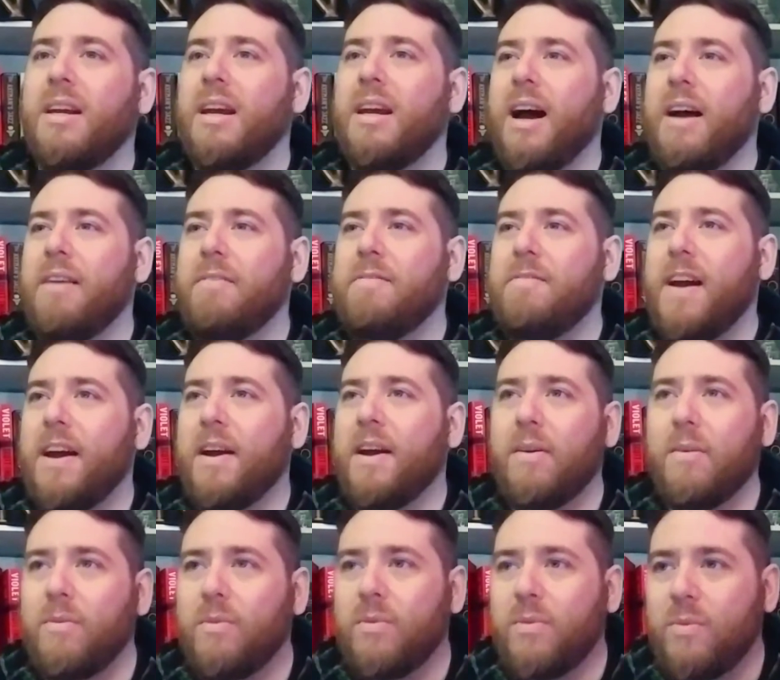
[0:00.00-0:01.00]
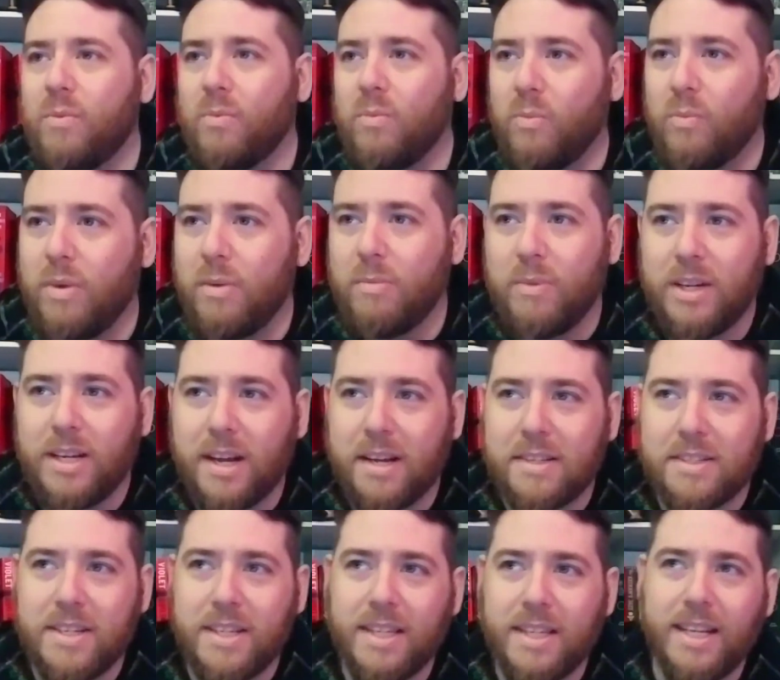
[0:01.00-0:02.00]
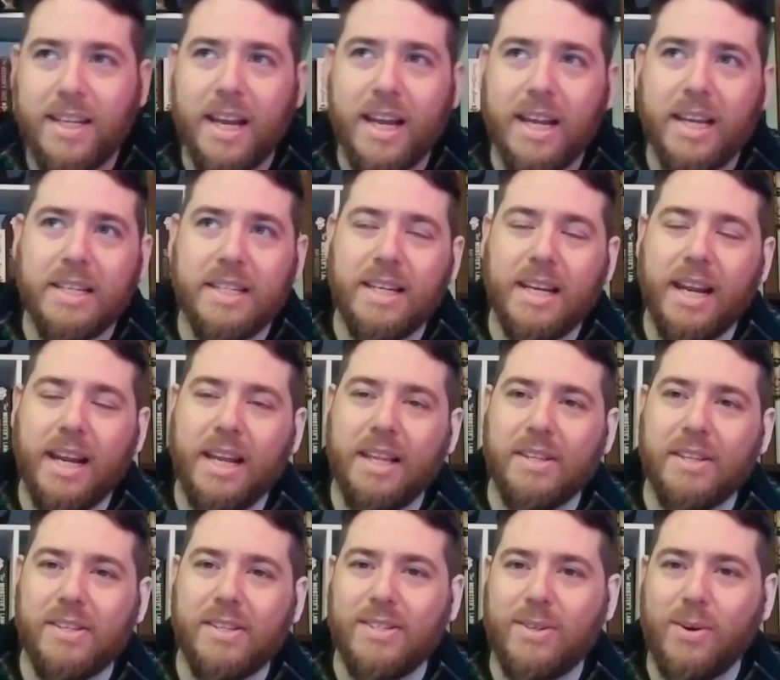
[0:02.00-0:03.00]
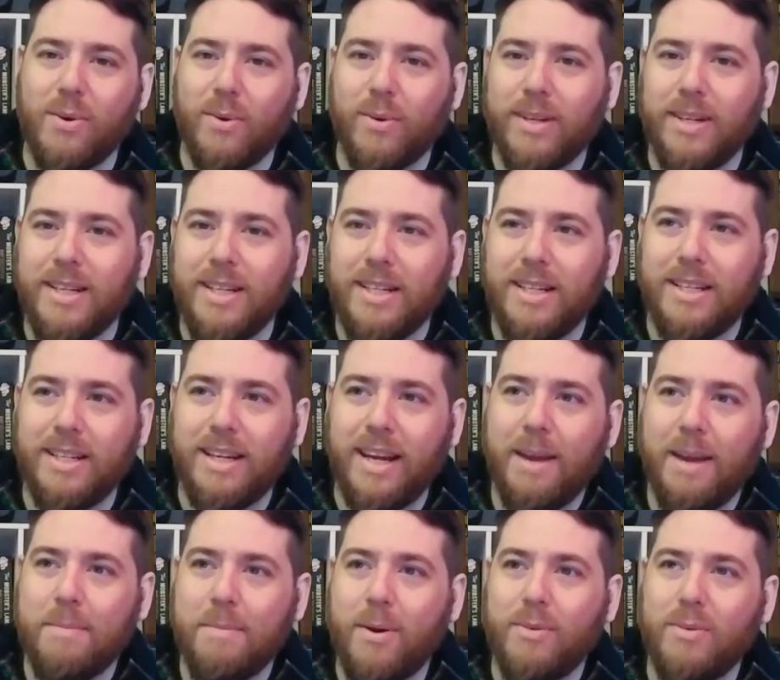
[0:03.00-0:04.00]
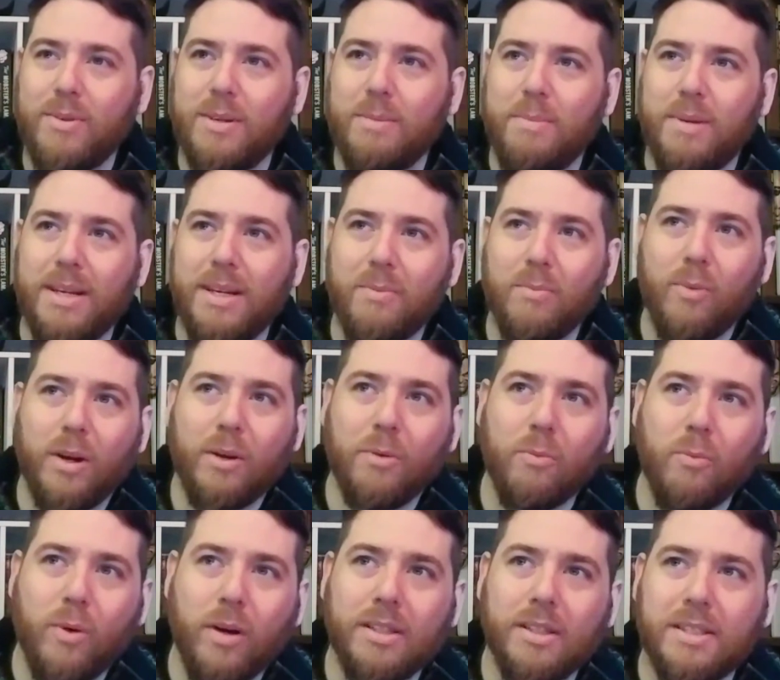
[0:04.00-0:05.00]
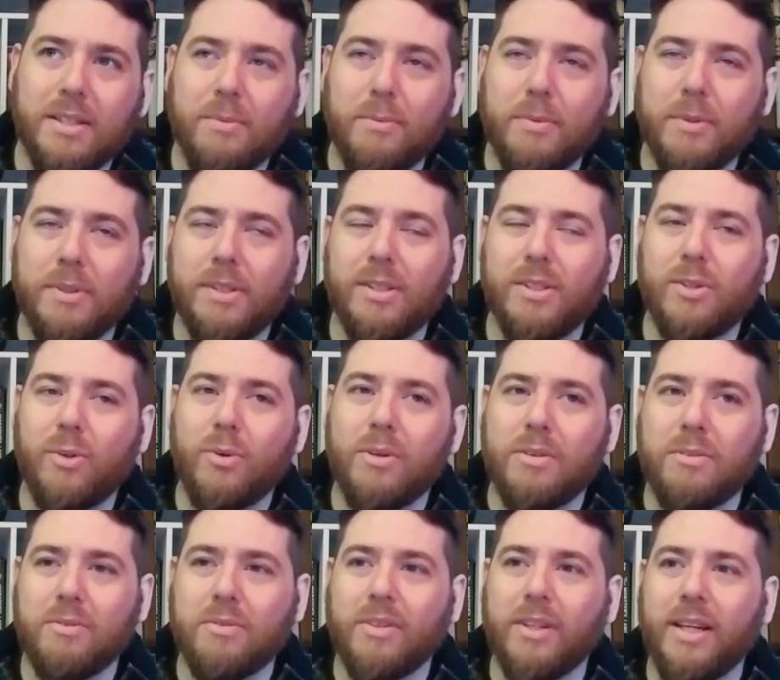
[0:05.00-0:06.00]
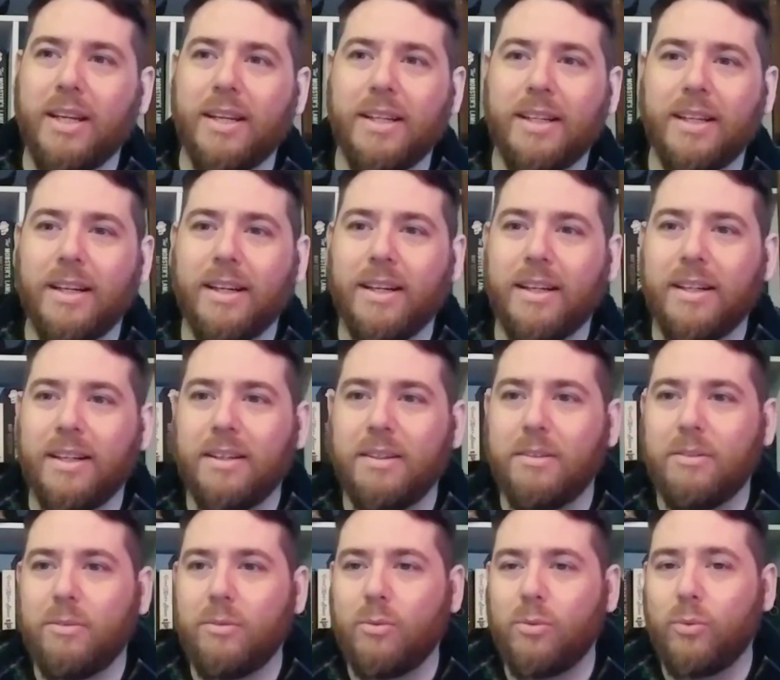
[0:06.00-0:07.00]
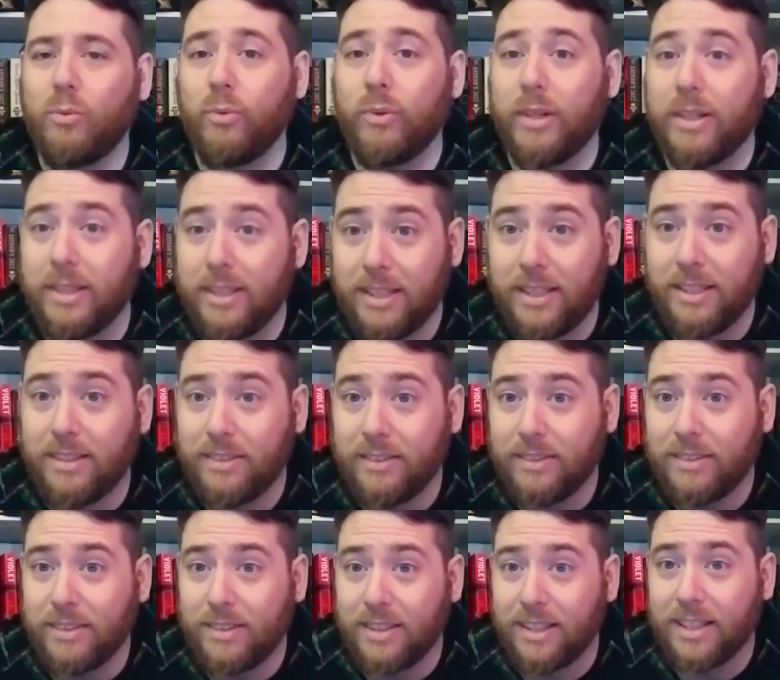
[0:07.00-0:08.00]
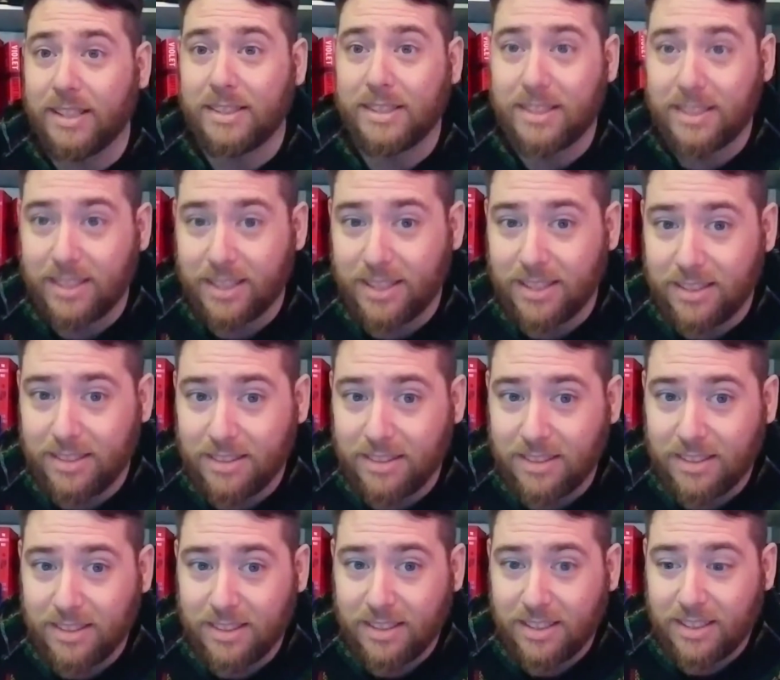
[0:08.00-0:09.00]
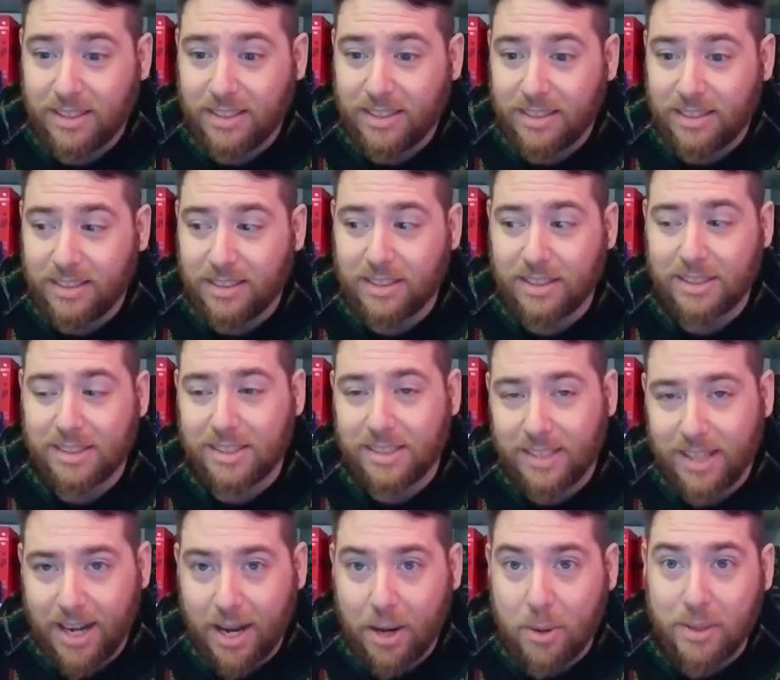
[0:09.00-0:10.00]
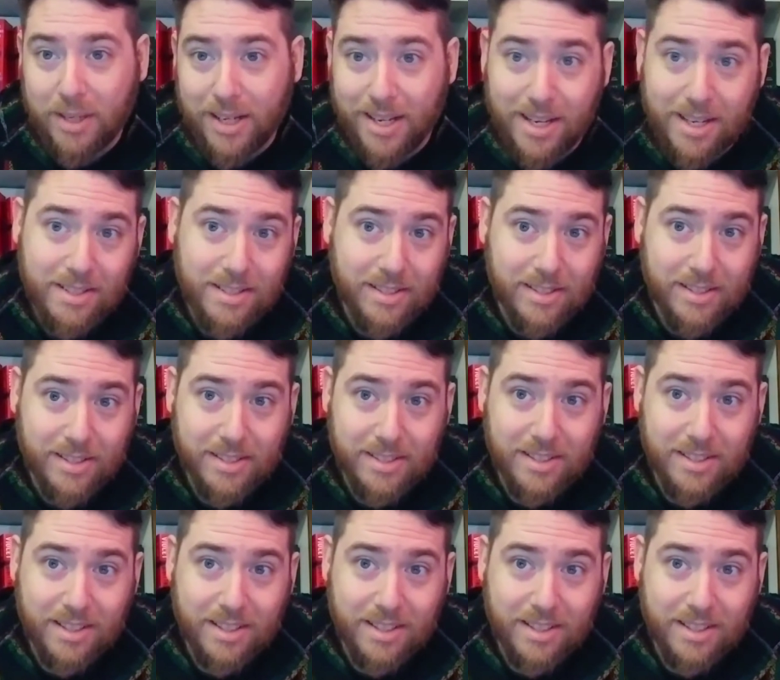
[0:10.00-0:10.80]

I found when we got to the end and the story came out to being what it was sort of like, really? This is it? This is how it ends?